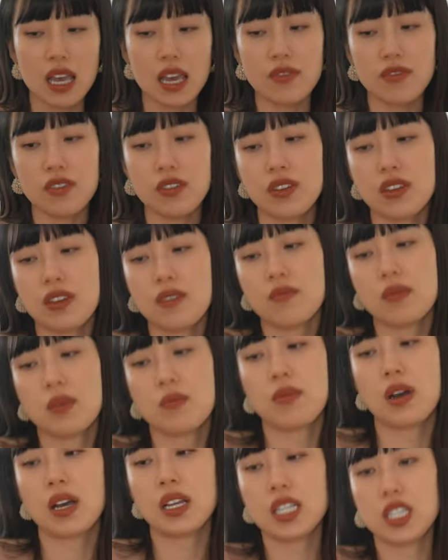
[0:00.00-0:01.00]
If you give me
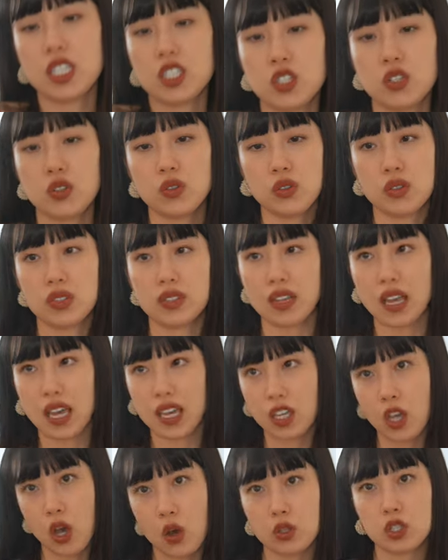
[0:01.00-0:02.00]
money to
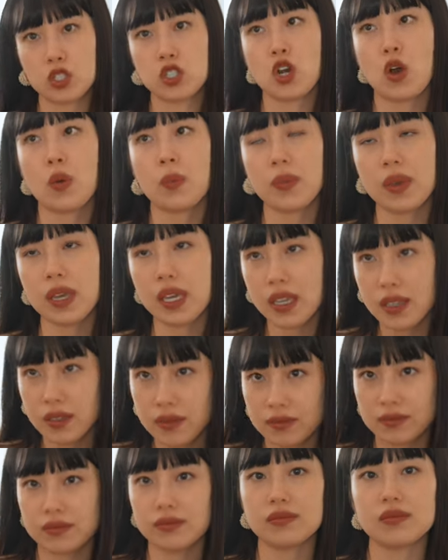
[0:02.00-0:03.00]
say go
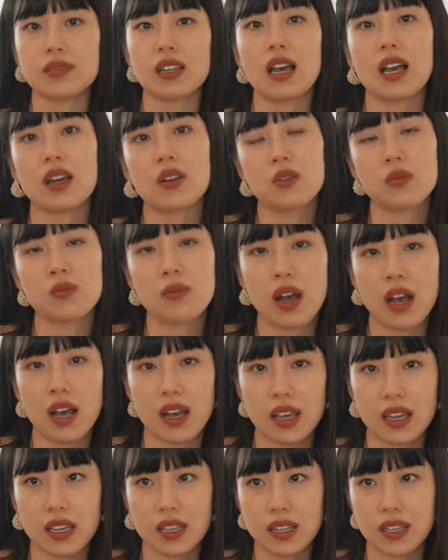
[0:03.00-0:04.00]
shopping, I don't
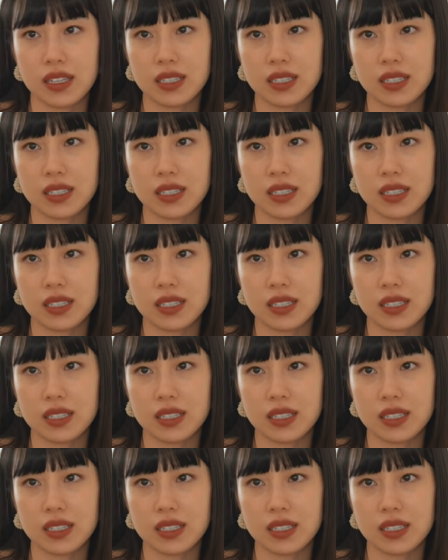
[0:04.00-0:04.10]
mind.